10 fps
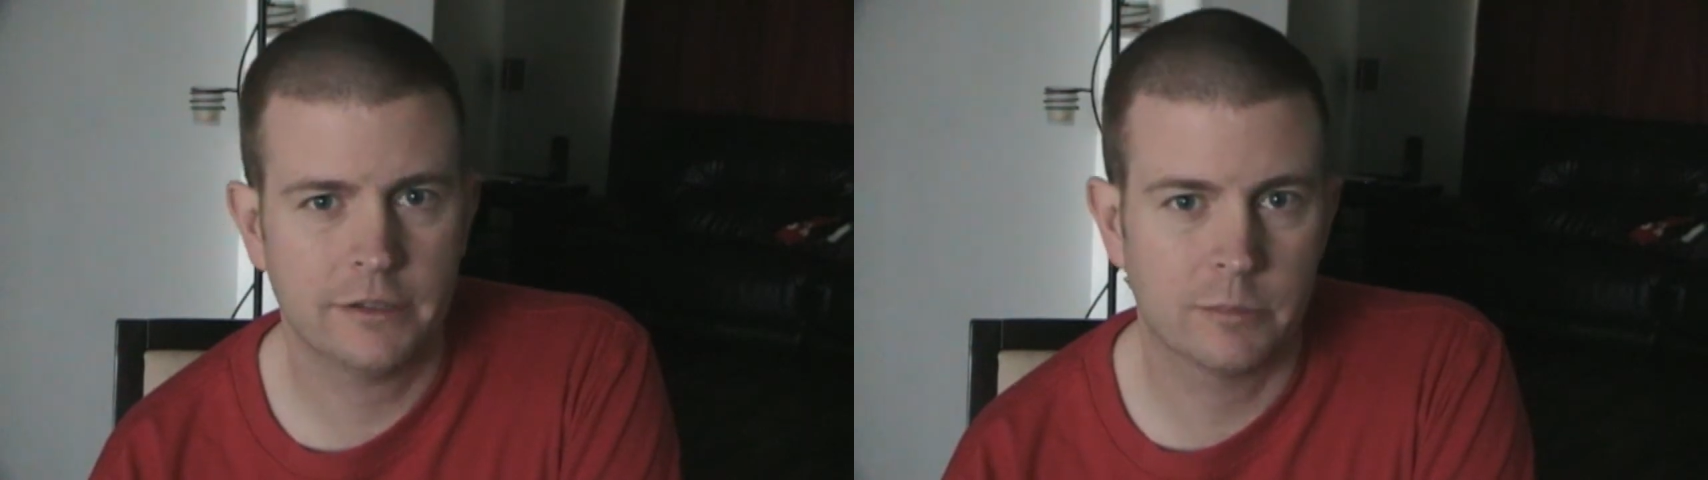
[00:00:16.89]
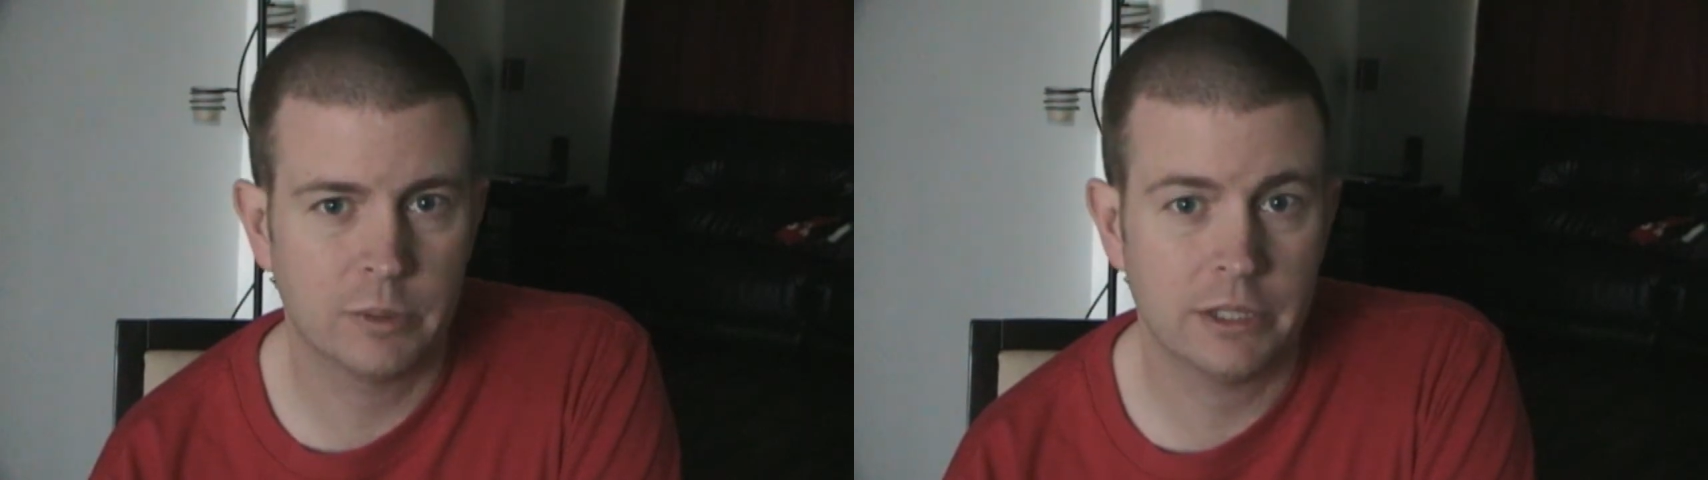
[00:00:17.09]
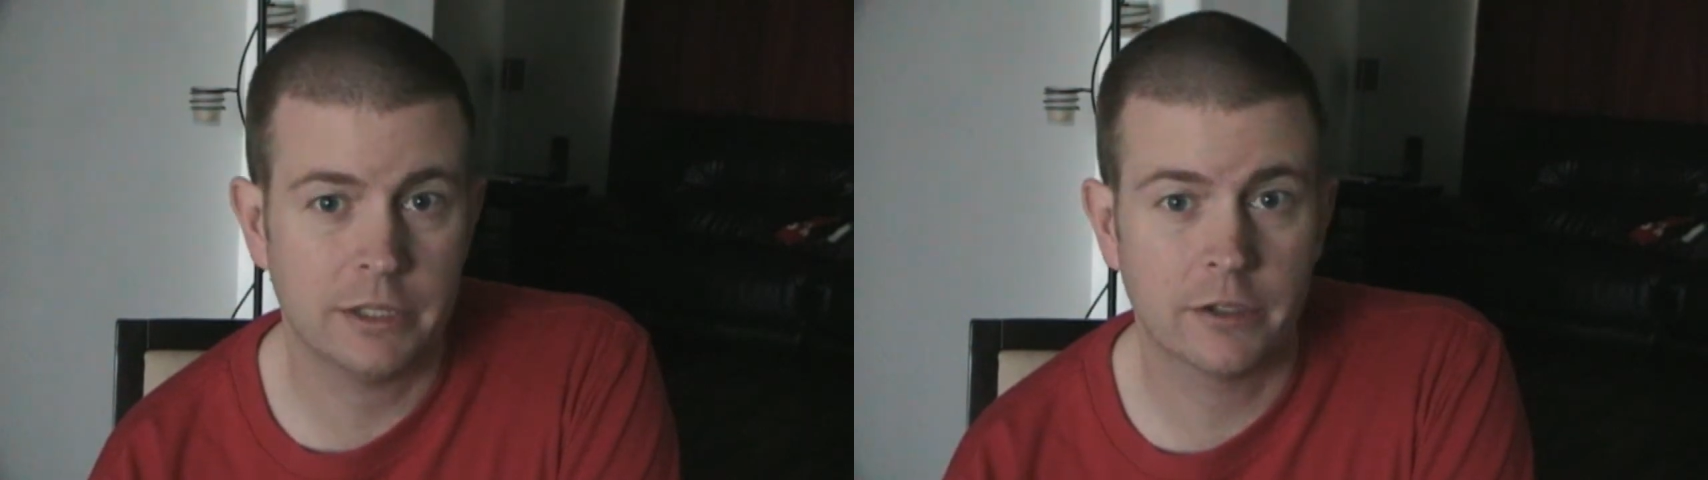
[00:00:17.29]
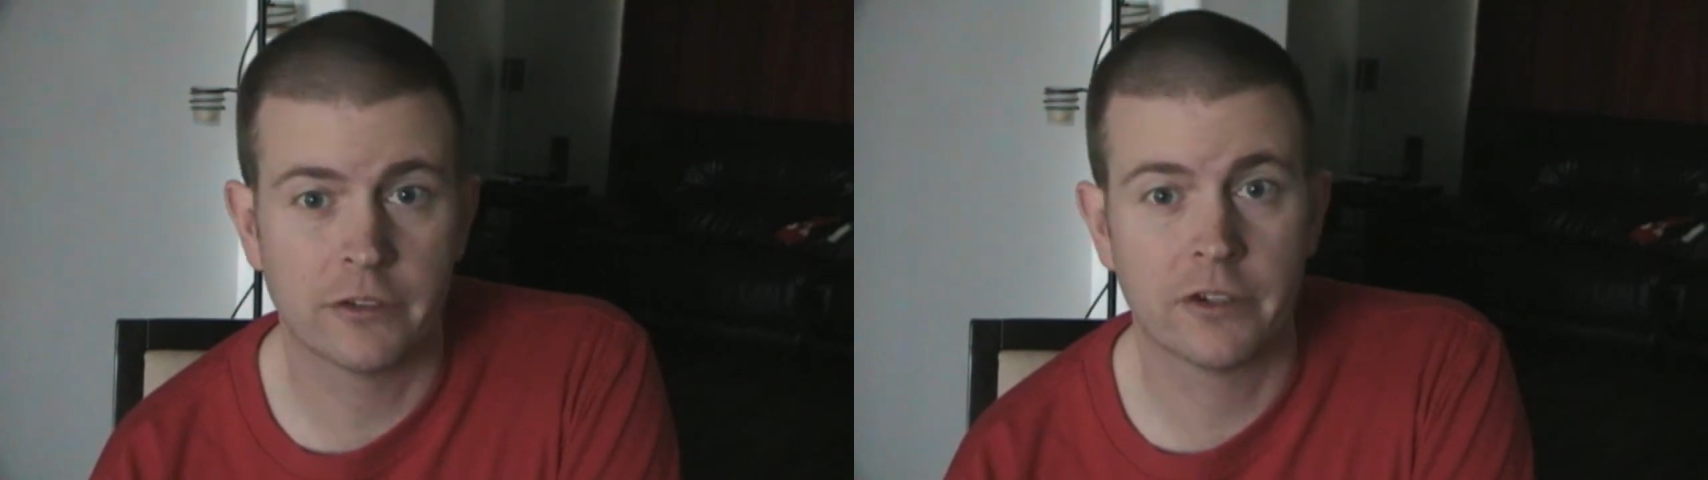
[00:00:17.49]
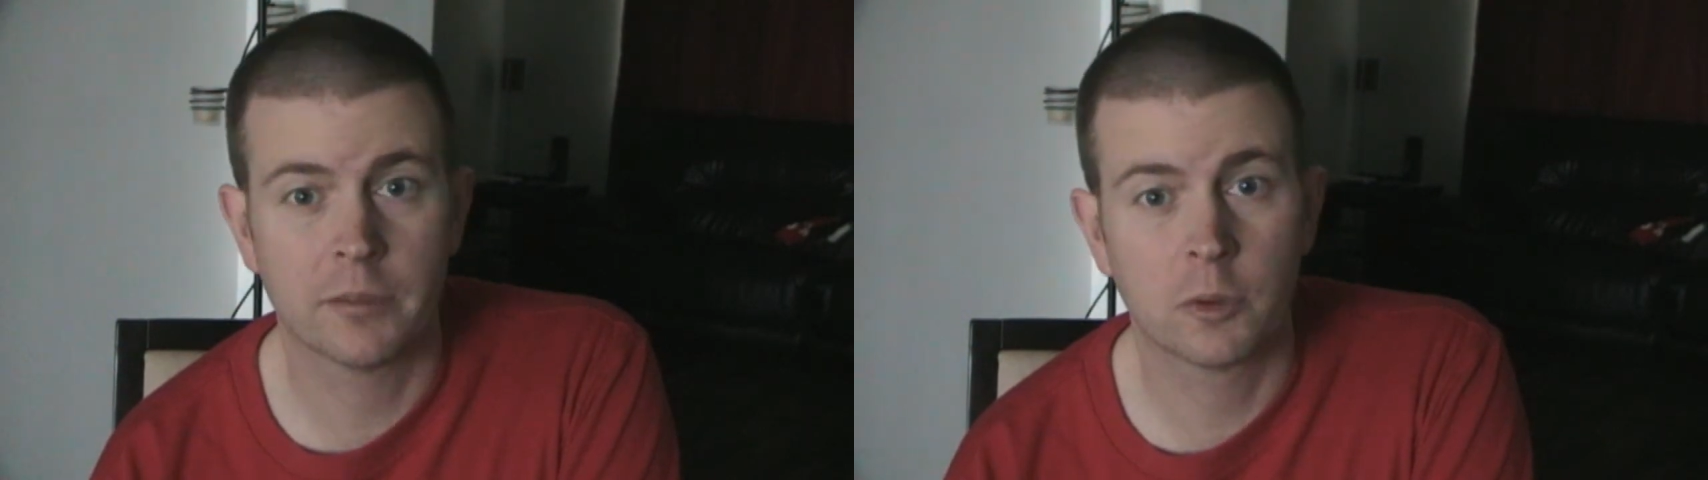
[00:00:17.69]
to be your
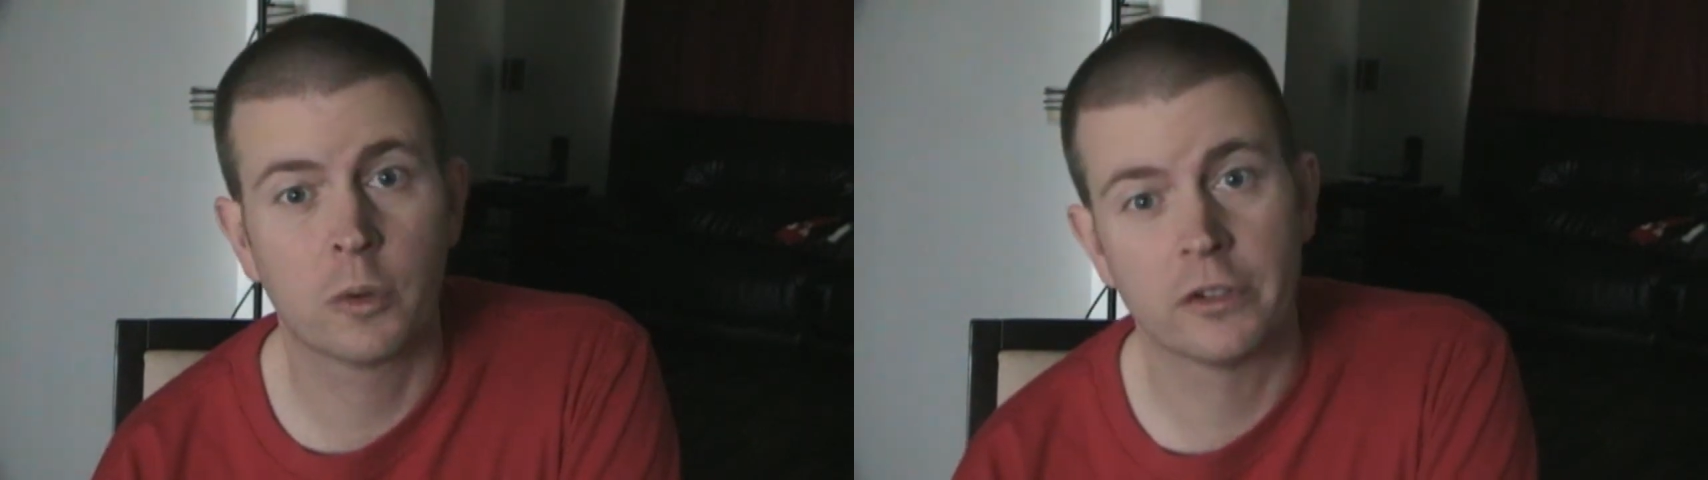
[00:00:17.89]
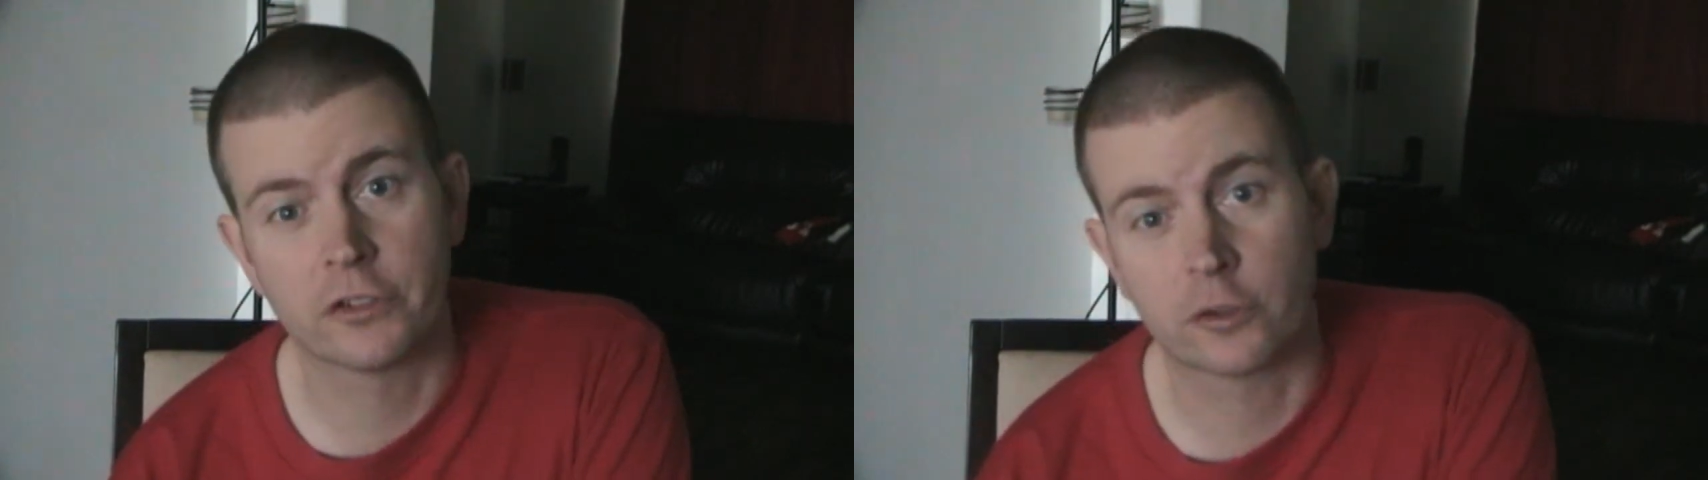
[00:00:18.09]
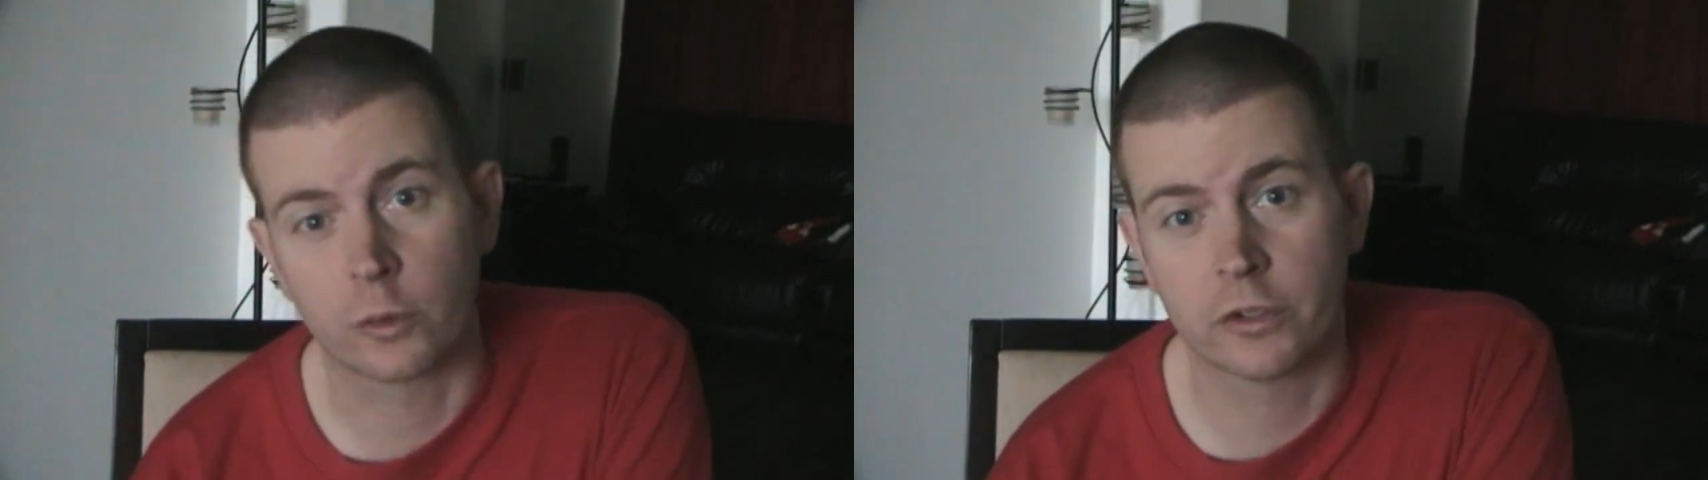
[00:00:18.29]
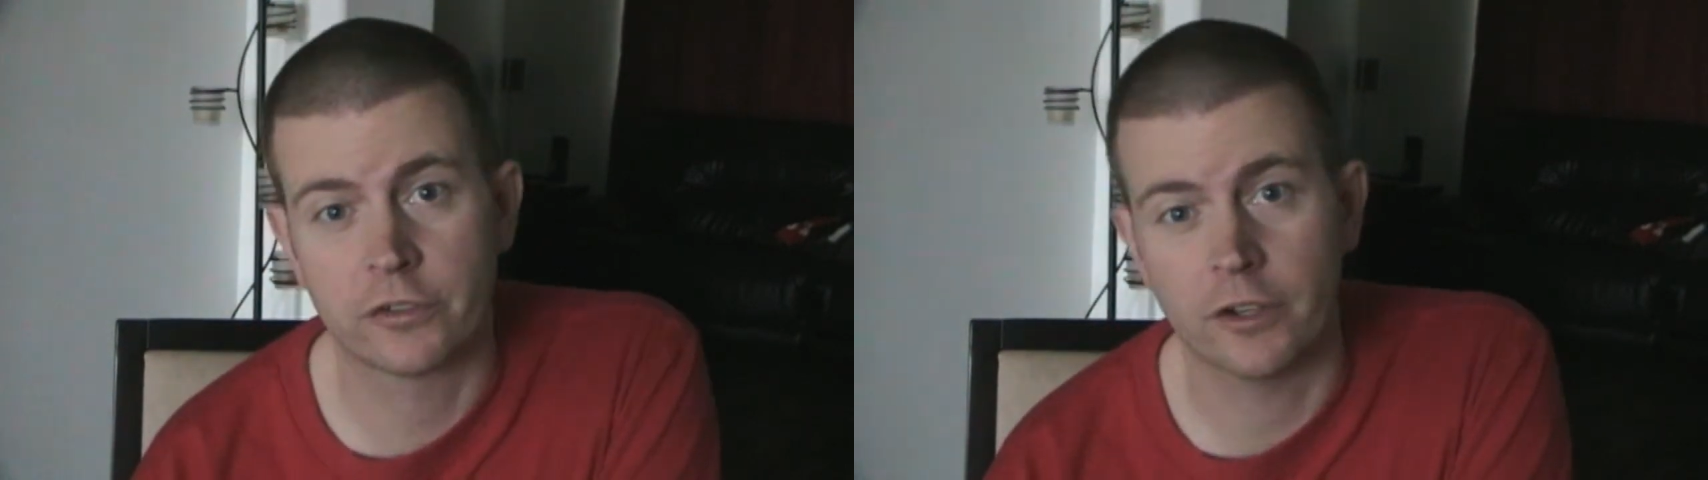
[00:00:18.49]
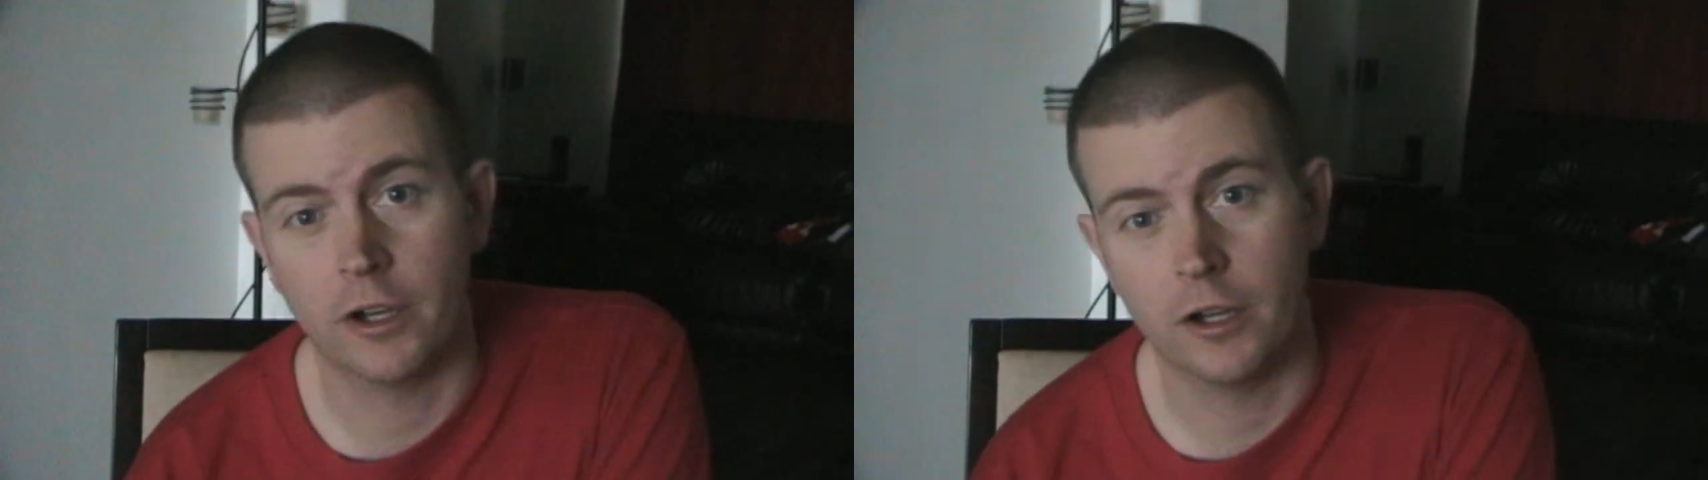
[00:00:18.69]
number one
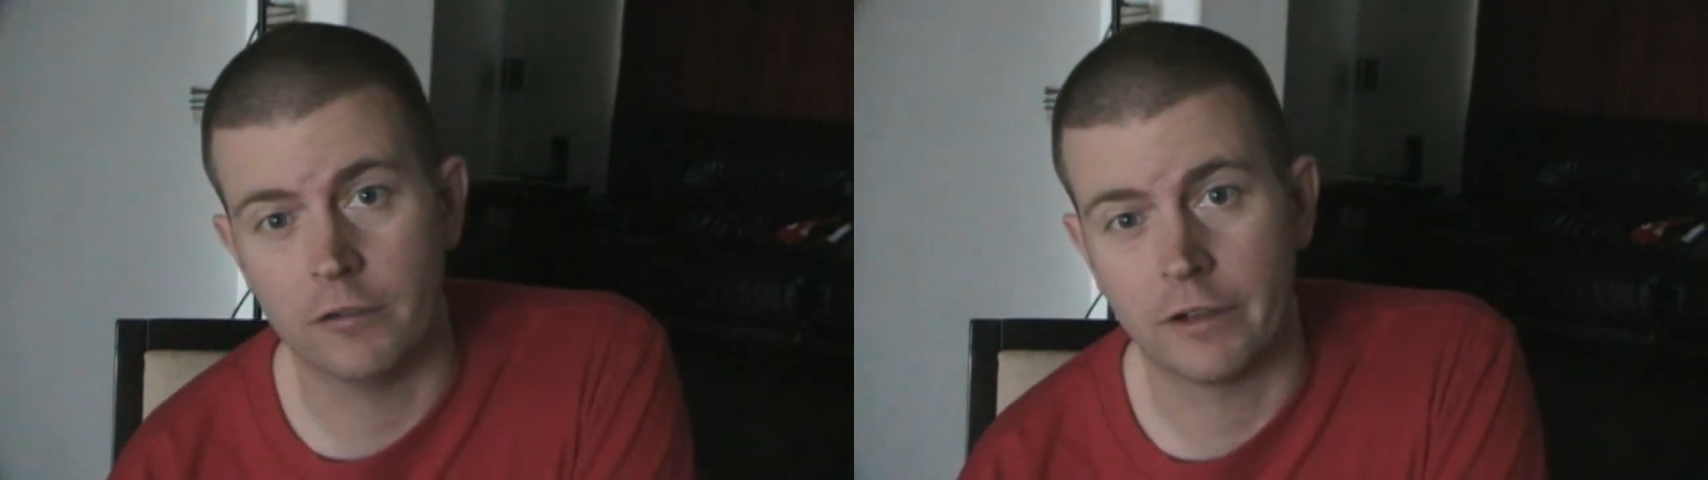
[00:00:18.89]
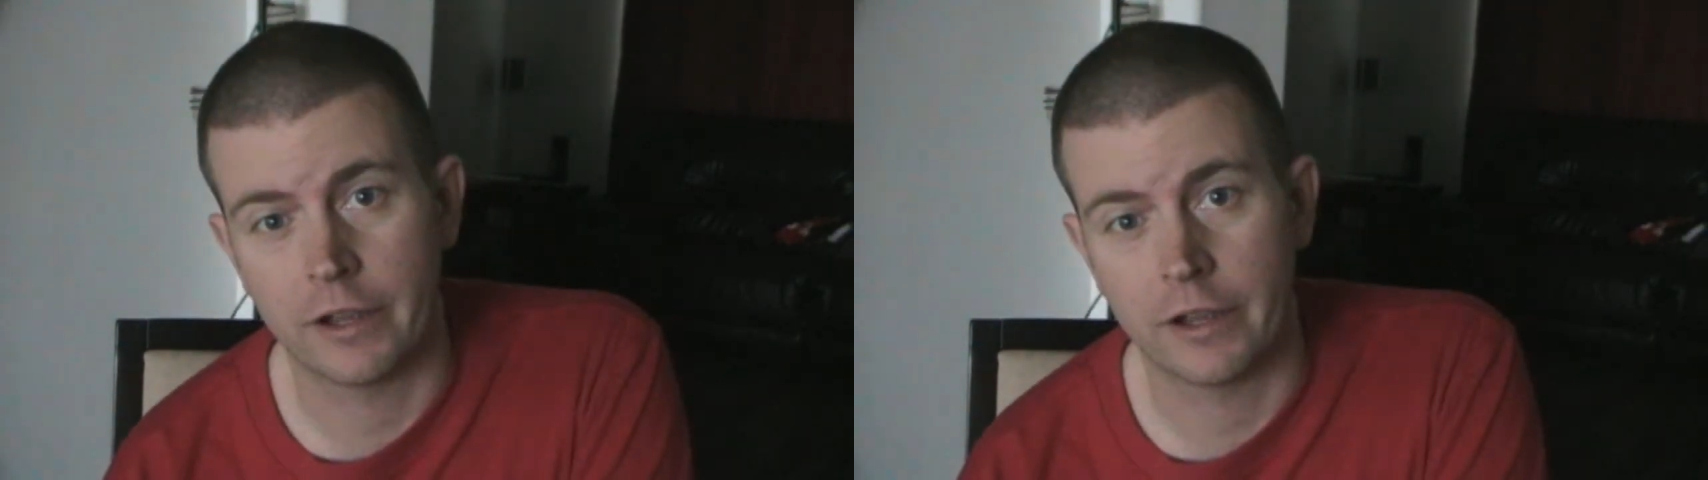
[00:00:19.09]
source of